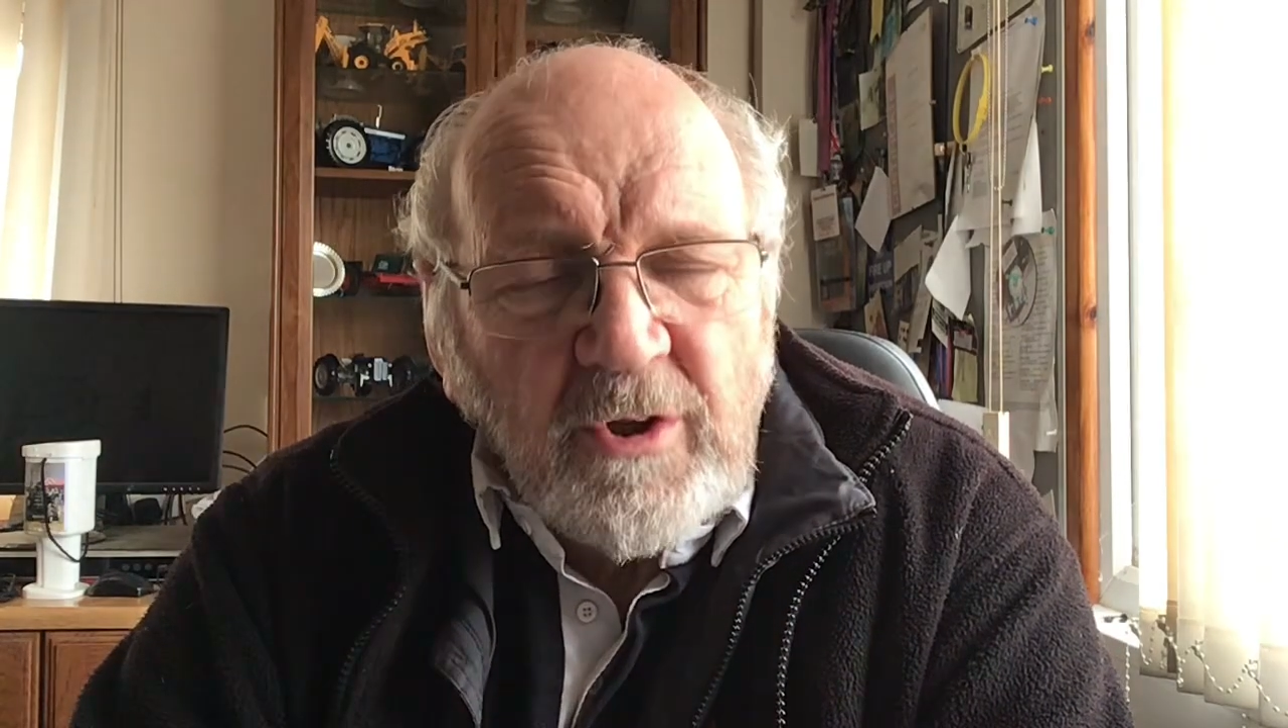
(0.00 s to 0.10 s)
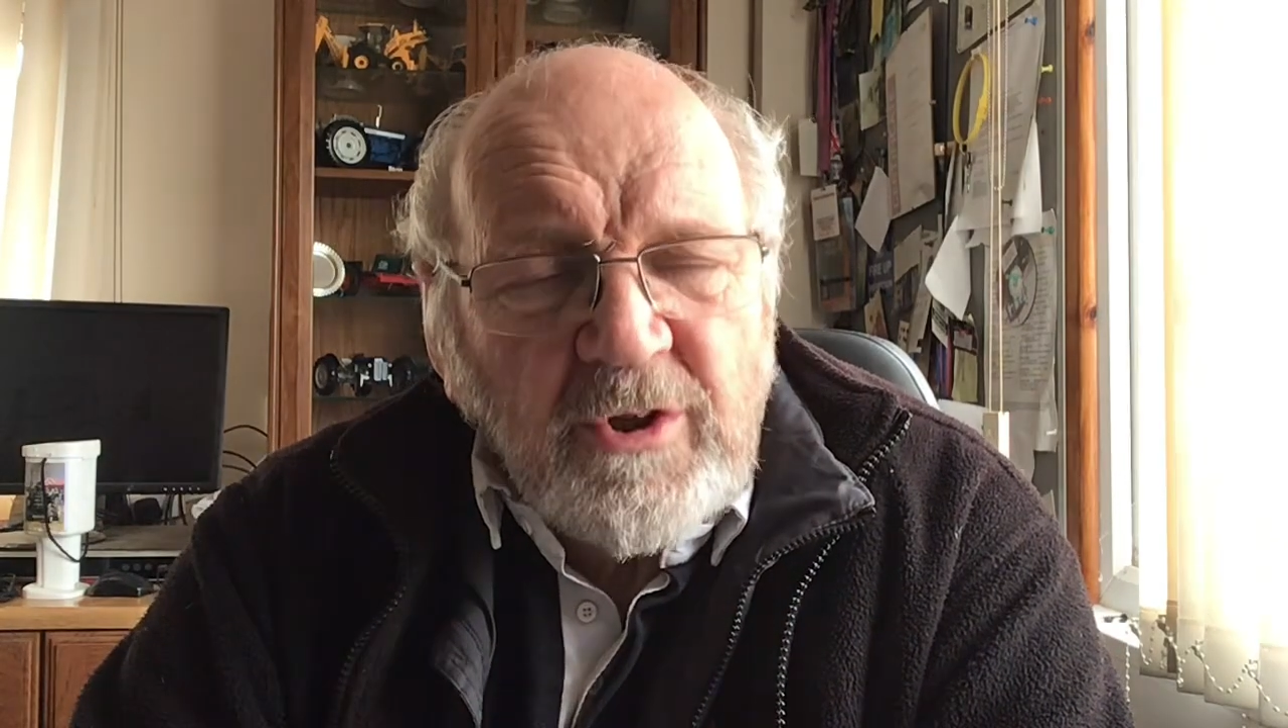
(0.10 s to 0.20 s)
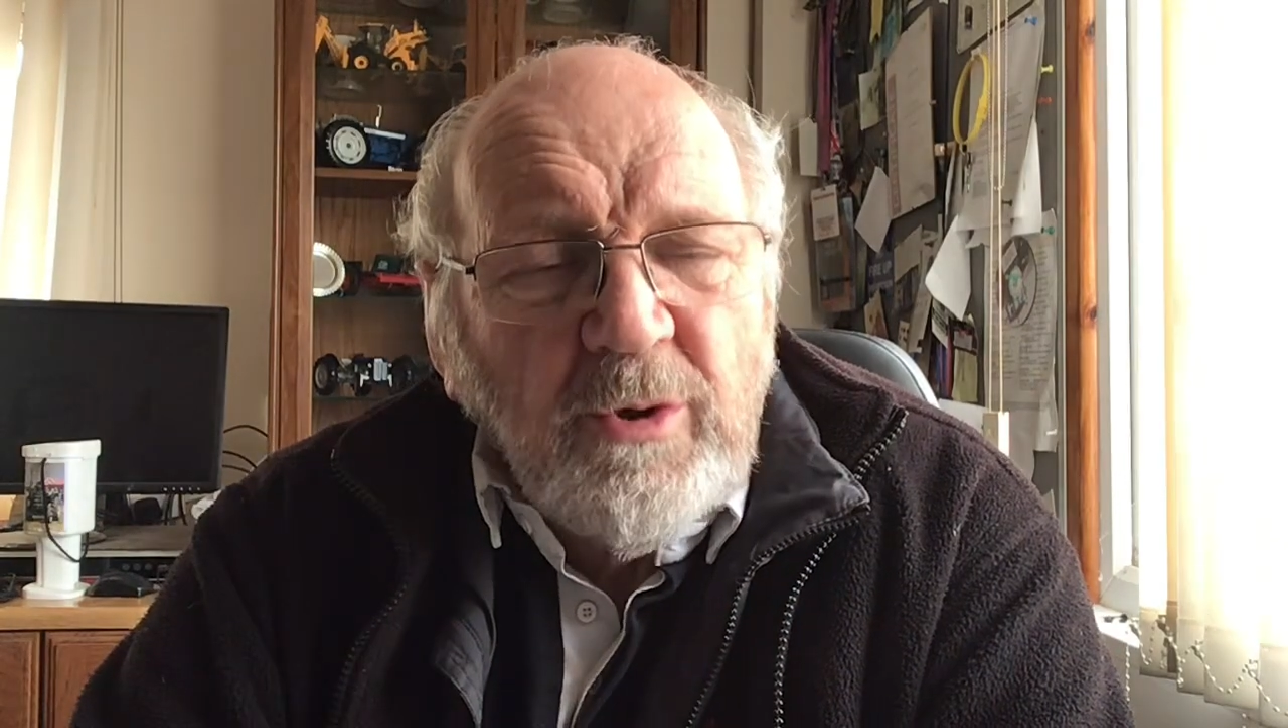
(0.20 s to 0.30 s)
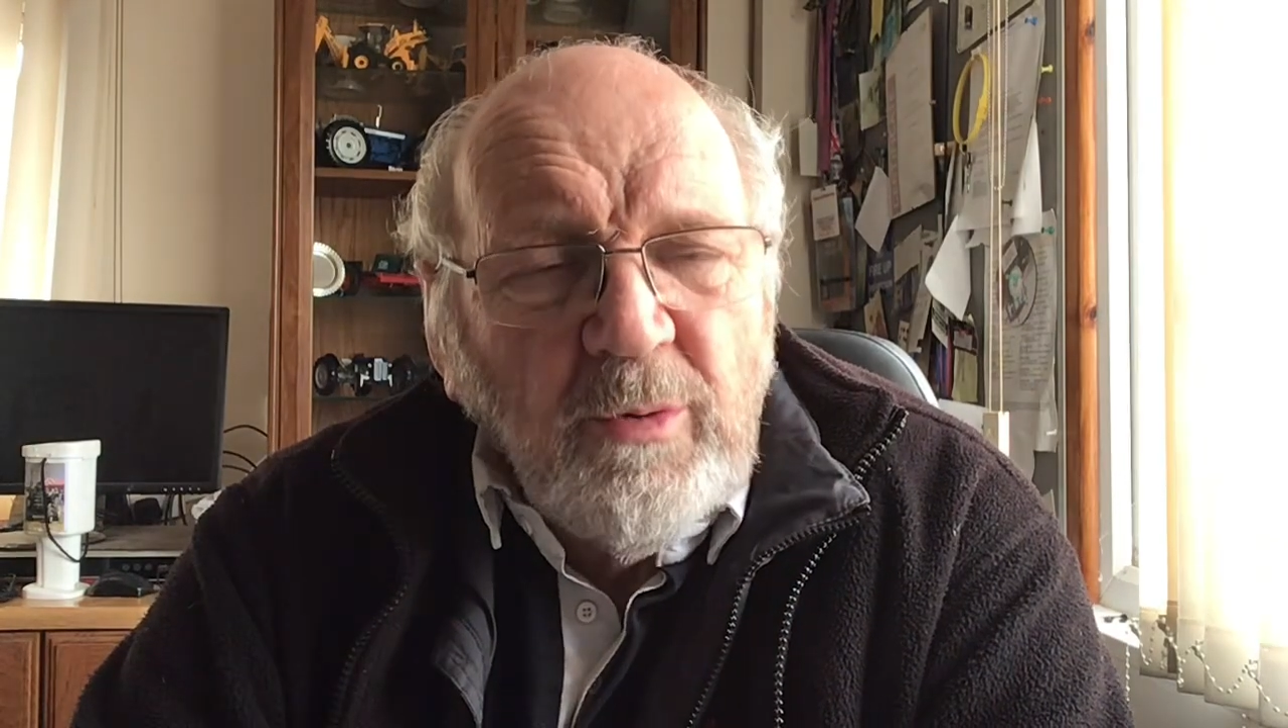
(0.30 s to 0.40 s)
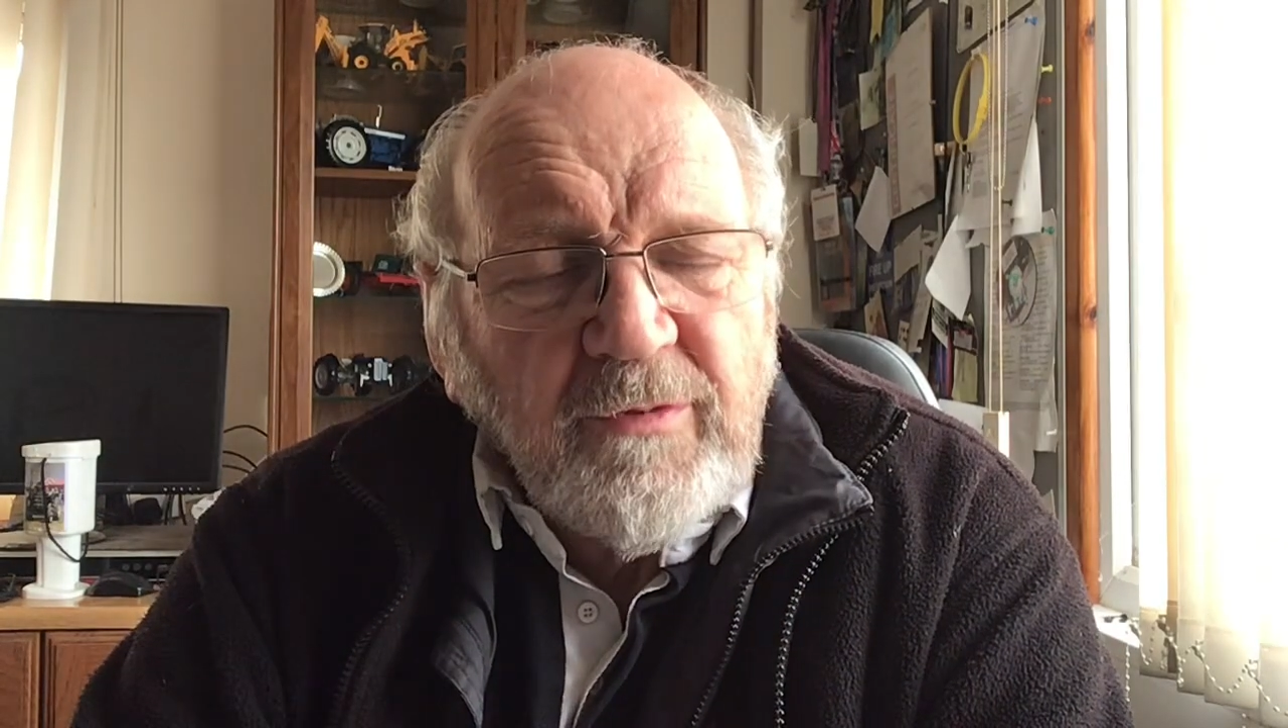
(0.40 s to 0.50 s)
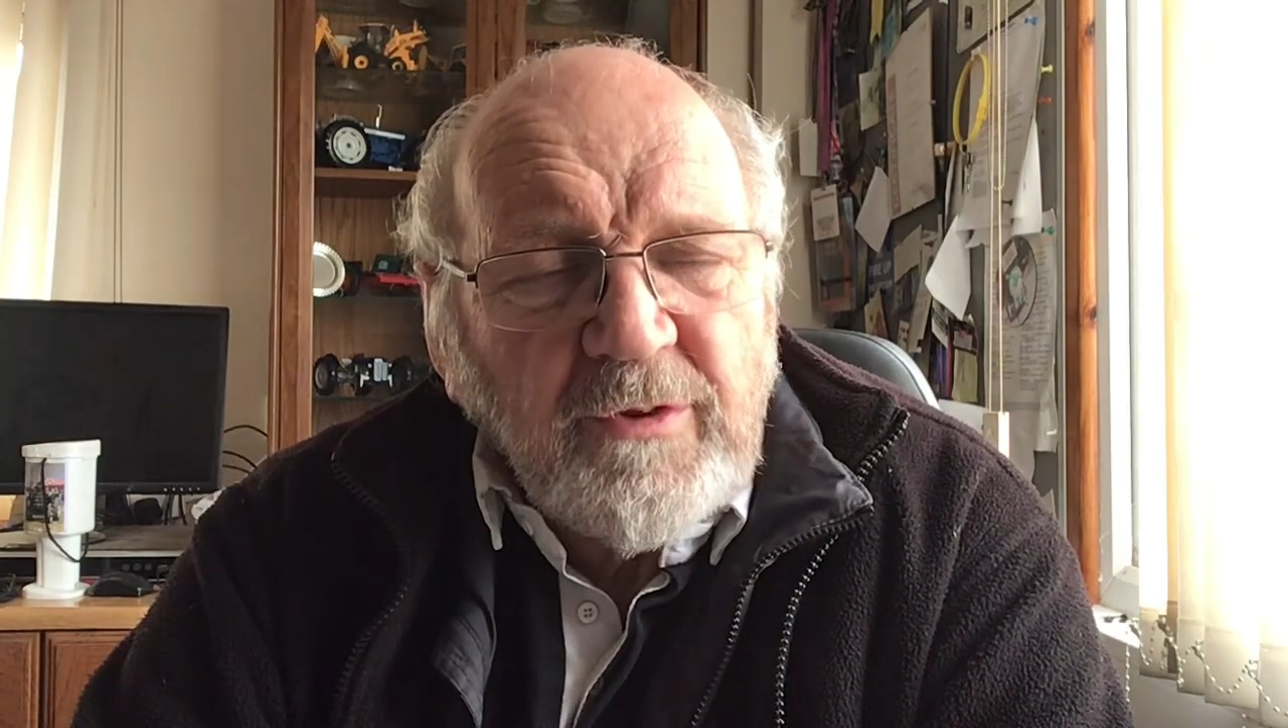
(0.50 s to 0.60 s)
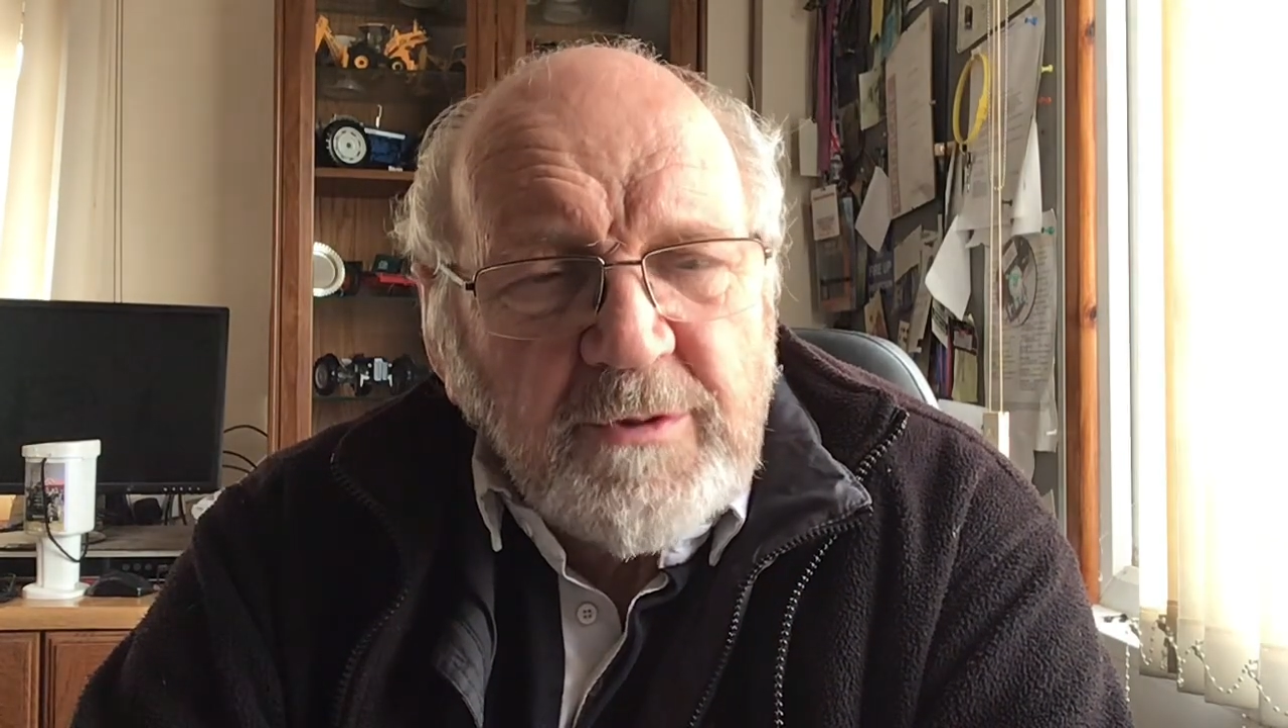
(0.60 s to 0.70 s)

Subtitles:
a tool for a